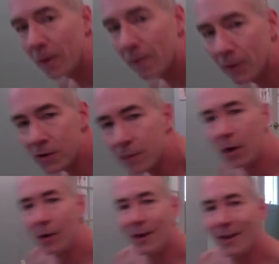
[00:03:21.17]
First of
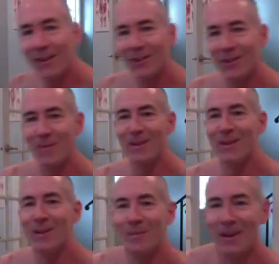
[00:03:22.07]
all, something
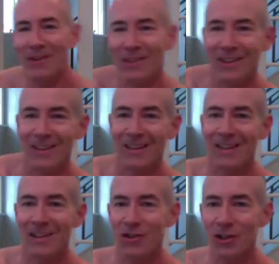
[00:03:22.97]
that you might see
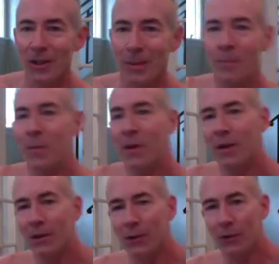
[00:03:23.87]
in a gym
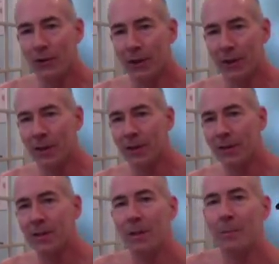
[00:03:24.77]
using
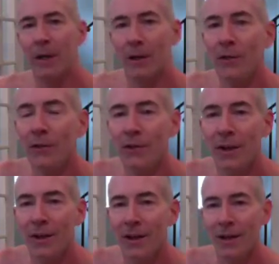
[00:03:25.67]
dumbbells,
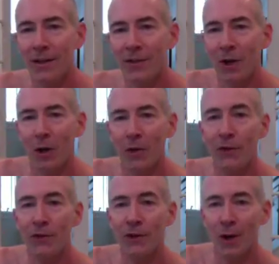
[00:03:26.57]
and it's called the
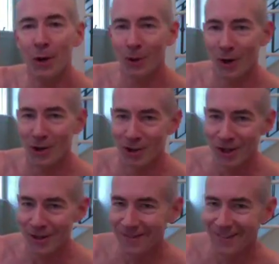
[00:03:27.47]
skull
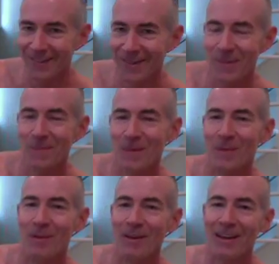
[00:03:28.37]
crusher,
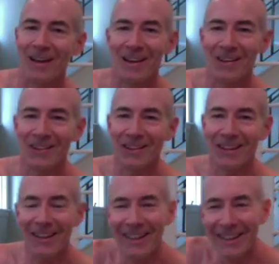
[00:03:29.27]
because
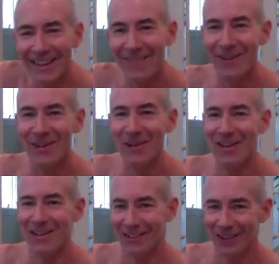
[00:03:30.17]
if you're doing
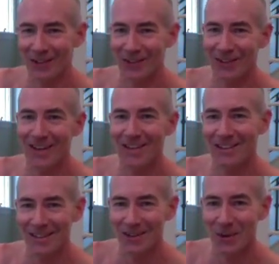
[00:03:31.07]
this exercise
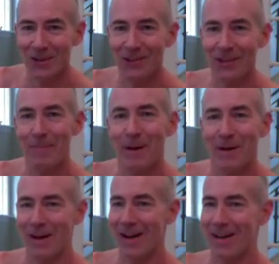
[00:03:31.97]
and the weights slip out of
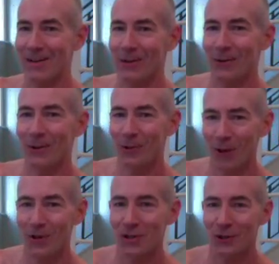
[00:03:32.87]
your hand, it'll
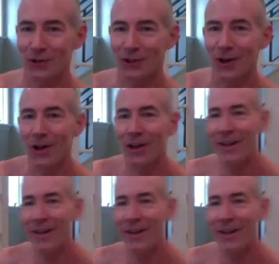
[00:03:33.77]
crush your skull.